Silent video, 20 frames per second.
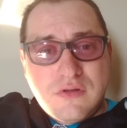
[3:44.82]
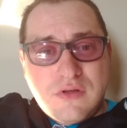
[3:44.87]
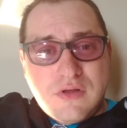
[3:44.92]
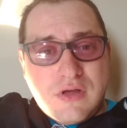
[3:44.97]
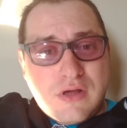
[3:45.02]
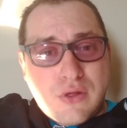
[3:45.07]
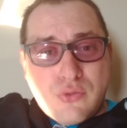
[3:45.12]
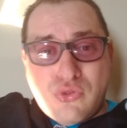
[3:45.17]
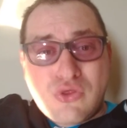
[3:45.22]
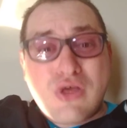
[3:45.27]

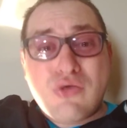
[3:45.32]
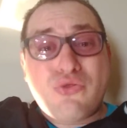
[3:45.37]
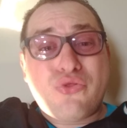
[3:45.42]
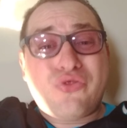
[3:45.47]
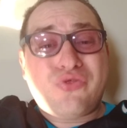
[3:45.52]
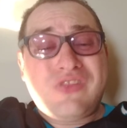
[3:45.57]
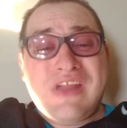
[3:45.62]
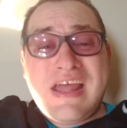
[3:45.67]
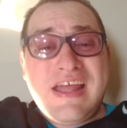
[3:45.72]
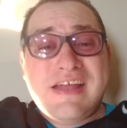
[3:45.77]
And
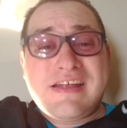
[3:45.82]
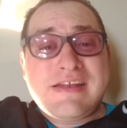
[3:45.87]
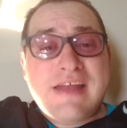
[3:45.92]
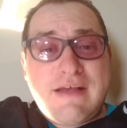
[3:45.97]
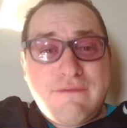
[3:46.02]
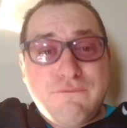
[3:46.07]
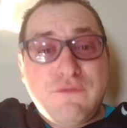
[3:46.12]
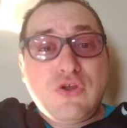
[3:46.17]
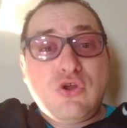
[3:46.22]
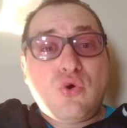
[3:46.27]
this take
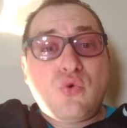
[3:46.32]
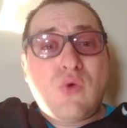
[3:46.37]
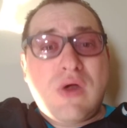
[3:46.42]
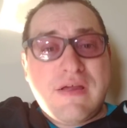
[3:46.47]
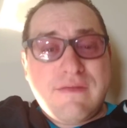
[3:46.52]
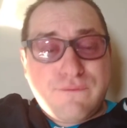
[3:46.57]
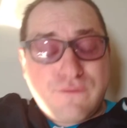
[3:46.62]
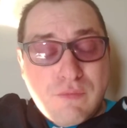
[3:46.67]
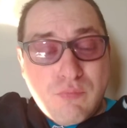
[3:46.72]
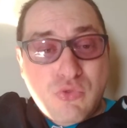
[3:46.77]
nothing
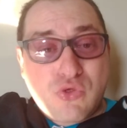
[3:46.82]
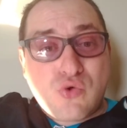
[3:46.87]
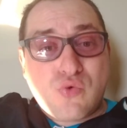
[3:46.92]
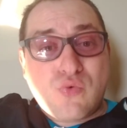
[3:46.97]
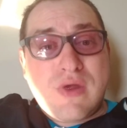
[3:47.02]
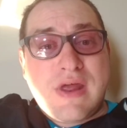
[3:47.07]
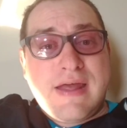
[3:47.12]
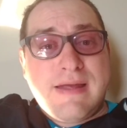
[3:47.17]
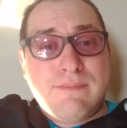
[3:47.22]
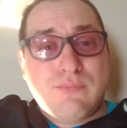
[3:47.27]
away from the
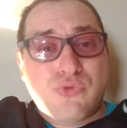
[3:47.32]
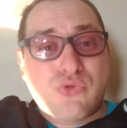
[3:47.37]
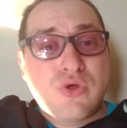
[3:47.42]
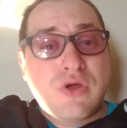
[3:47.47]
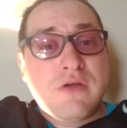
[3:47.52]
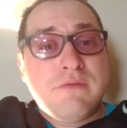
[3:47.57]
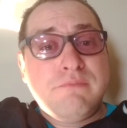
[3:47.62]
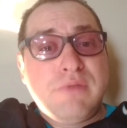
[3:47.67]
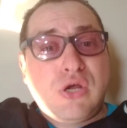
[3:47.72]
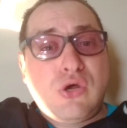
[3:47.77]
Rams,
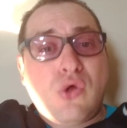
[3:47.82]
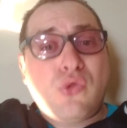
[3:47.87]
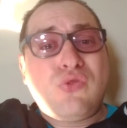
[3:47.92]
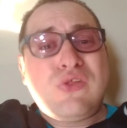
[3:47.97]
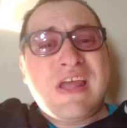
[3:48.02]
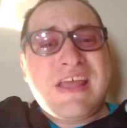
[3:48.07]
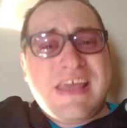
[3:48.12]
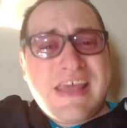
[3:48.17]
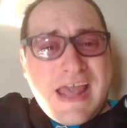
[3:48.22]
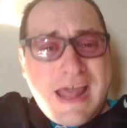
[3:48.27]
because
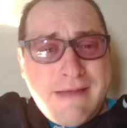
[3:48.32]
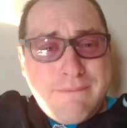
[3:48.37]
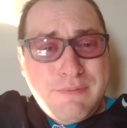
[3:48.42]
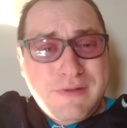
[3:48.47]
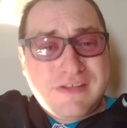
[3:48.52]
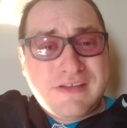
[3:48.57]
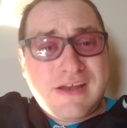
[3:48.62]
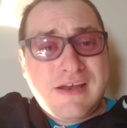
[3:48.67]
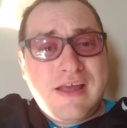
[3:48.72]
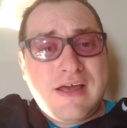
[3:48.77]
they
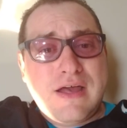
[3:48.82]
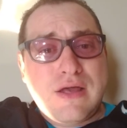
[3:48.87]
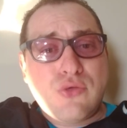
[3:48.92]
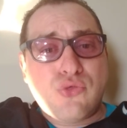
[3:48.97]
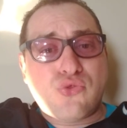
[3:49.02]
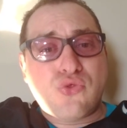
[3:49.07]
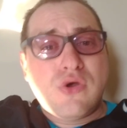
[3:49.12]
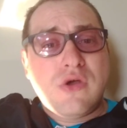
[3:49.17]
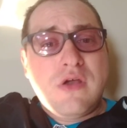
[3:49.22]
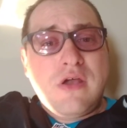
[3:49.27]

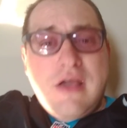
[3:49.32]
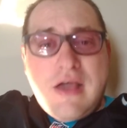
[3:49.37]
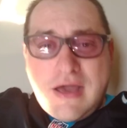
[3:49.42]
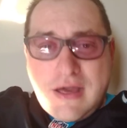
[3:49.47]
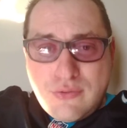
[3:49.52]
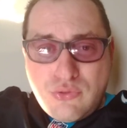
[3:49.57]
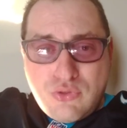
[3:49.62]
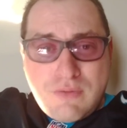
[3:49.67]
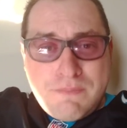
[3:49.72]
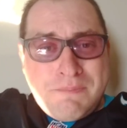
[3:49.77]
capitalized
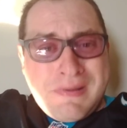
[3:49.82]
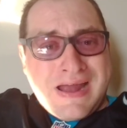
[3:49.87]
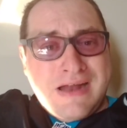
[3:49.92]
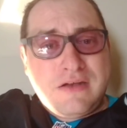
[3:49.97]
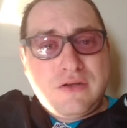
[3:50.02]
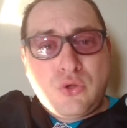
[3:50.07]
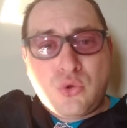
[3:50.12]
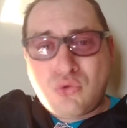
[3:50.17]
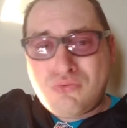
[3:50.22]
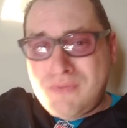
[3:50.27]
on the
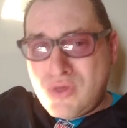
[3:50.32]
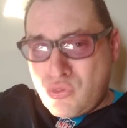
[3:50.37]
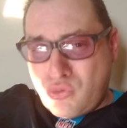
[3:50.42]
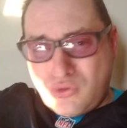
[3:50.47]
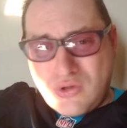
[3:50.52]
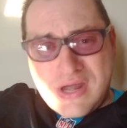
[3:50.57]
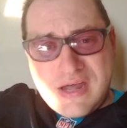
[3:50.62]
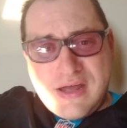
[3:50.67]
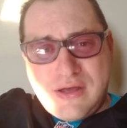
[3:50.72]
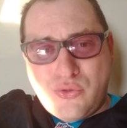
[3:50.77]
Panthers'
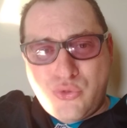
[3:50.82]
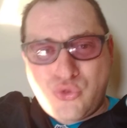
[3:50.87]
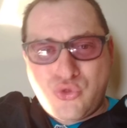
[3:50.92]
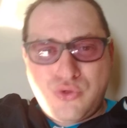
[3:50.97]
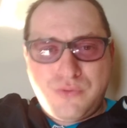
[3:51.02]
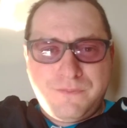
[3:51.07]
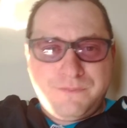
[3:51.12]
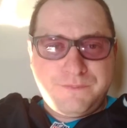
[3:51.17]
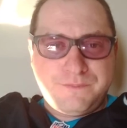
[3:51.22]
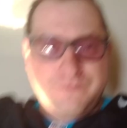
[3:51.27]
mistakes.
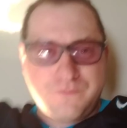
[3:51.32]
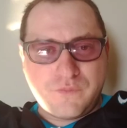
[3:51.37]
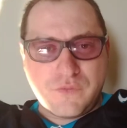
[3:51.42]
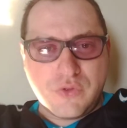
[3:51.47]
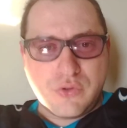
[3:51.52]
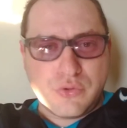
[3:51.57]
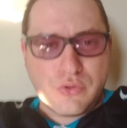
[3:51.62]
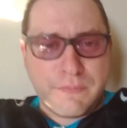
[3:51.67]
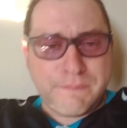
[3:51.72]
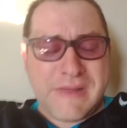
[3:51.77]

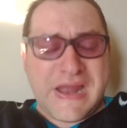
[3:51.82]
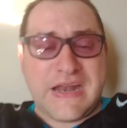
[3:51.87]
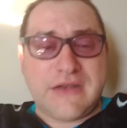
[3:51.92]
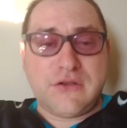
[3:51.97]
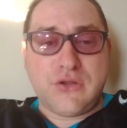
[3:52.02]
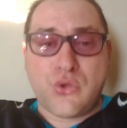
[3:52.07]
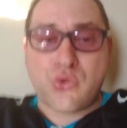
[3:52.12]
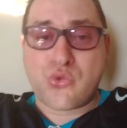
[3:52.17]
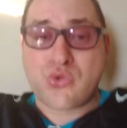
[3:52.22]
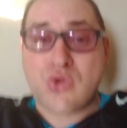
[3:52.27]
The
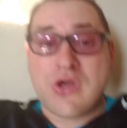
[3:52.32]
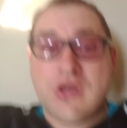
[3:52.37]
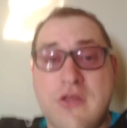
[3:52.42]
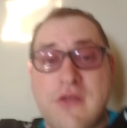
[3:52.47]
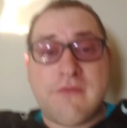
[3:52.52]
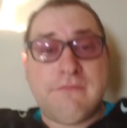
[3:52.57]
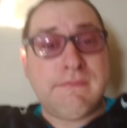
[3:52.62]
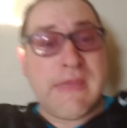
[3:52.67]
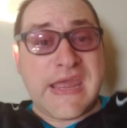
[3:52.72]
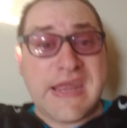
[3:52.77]
Panthers
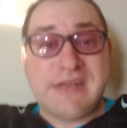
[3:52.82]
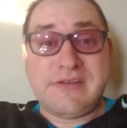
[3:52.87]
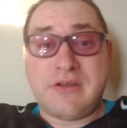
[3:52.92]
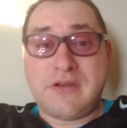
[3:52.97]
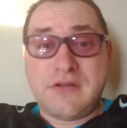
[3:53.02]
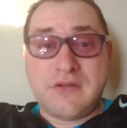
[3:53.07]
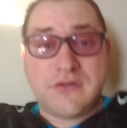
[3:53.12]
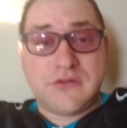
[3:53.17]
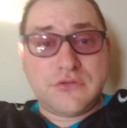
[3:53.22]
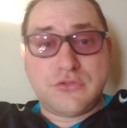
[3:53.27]
made
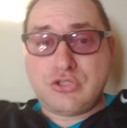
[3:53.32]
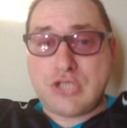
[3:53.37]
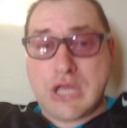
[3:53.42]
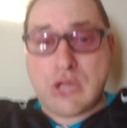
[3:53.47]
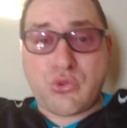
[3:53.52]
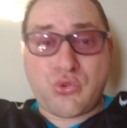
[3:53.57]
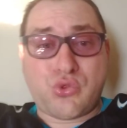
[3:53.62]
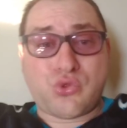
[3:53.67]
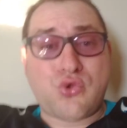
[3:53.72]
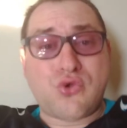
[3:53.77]

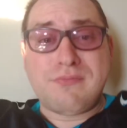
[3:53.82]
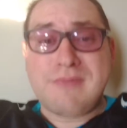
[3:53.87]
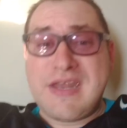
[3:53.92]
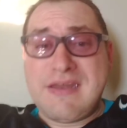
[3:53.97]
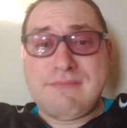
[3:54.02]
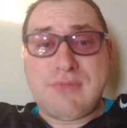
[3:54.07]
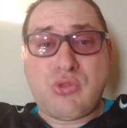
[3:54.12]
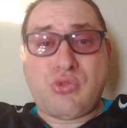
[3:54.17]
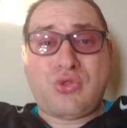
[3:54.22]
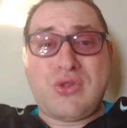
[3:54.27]
just too many
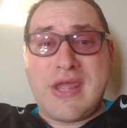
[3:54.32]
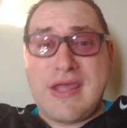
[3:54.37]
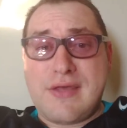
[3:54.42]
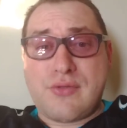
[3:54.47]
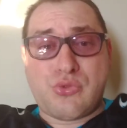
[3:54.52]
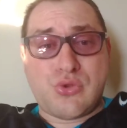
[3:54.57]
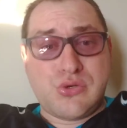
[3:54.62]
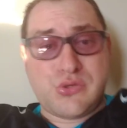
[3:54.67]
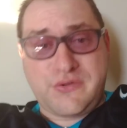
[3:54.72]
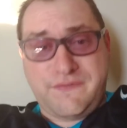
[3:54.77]

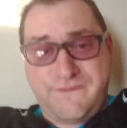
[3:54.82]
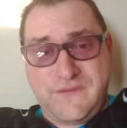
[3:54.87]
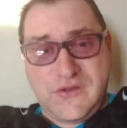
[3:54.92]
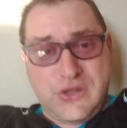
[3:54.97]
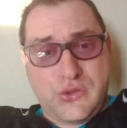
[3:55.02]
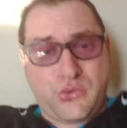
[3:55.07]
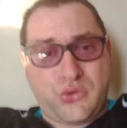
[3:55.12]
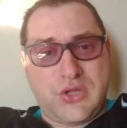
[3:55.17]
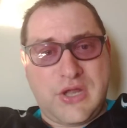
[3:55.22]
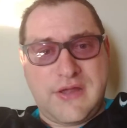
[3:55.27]
mistakes in the
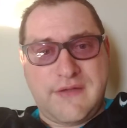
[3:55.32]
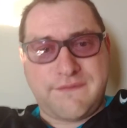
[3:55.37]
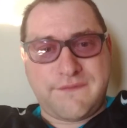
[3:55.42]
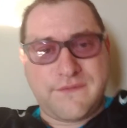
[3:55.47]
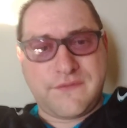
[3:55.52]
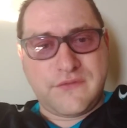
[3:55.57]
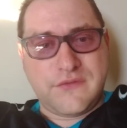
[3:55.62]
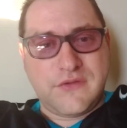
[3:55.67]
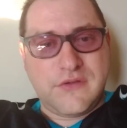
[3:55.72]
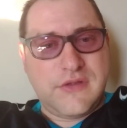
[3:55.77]
first half.
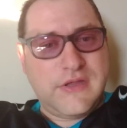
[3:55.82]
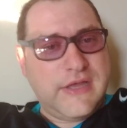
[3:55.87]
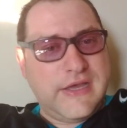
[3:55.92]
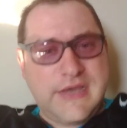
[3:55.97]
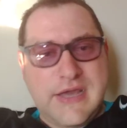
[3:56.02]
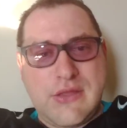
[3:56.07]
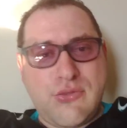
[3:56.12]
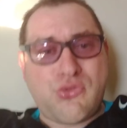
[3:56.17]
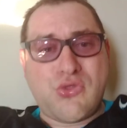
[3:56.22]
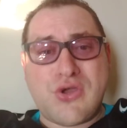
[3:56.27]

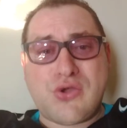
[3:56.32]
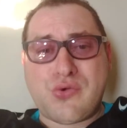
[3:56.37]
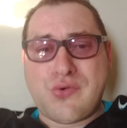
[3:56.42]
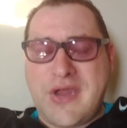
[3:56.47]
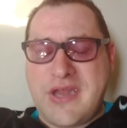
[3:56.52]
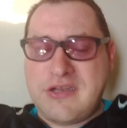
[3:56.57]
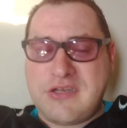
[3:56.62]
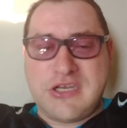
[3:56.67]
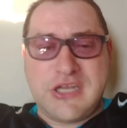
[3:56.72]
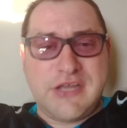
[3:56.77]
Against a
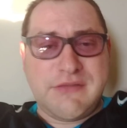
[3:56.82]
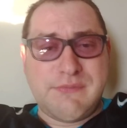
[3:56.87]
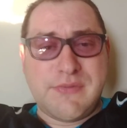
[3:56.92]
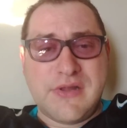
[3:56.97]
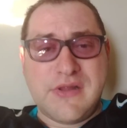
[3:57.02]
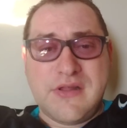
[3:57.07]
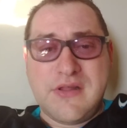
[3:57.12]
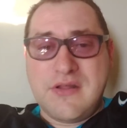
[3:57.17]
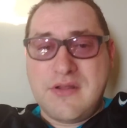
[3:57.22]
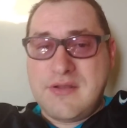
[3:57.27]
great team
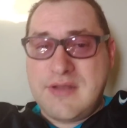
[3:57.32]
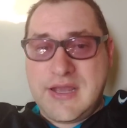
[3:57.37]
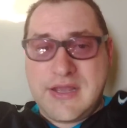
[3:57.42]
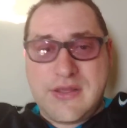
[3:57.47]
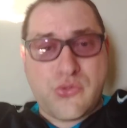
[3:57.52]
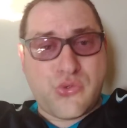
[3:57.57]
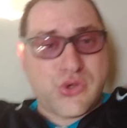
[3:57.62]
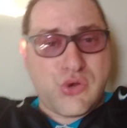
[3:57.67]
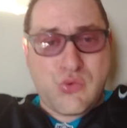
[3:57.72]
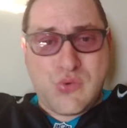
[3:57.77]
like
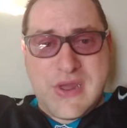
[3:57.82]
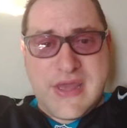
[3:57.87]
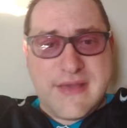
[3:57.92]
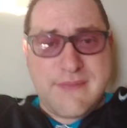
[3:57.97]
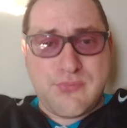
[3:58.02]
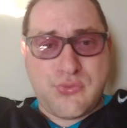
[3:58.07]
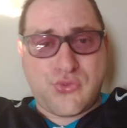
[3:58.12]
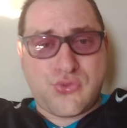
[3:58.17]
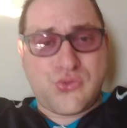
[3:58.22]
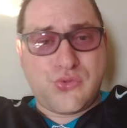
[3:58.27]
the
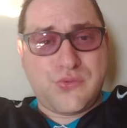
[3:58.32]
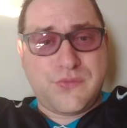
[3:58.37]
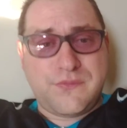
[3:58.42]
Rams,